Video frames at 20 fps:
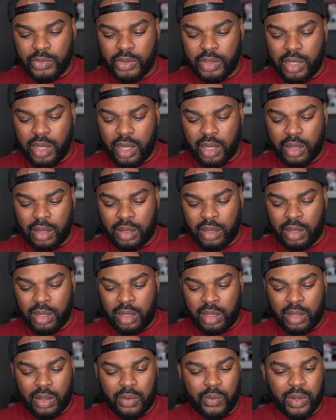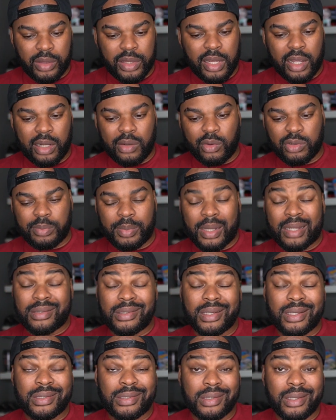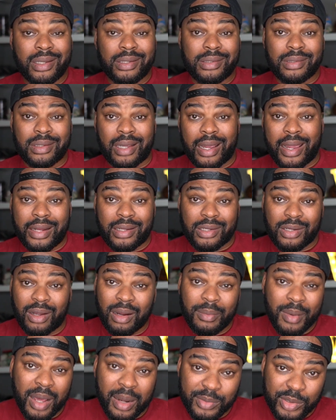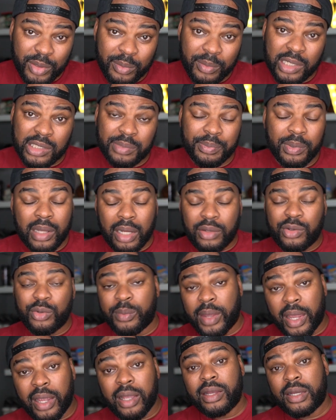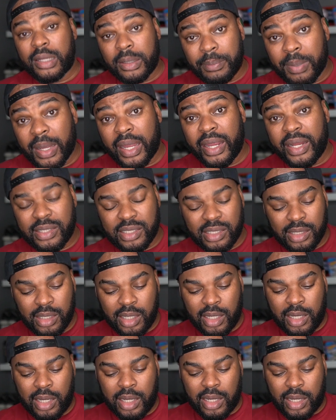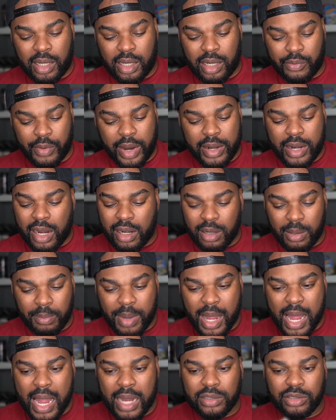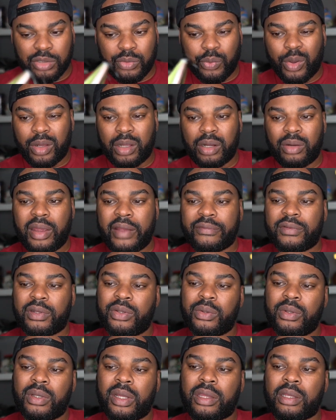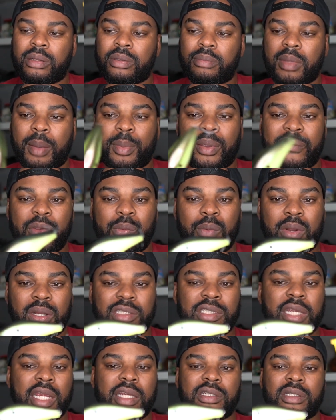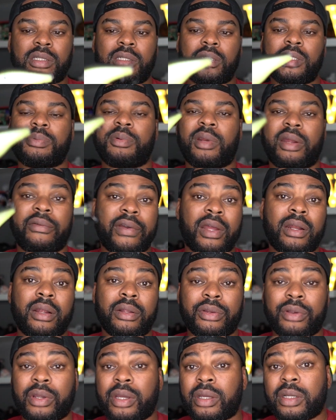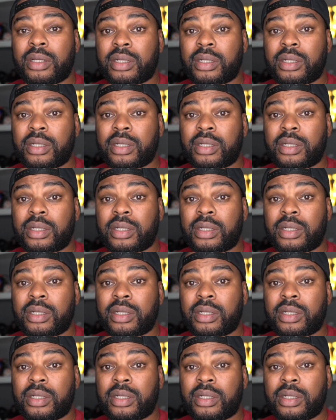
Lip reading: yeah, and one thing I noticed about 6 Cents, I hate to talk about them so much, but they do make good baits. Right out of the box, you really don't have to do nothing. Maybe if you want to change the hooks, but I found out they're good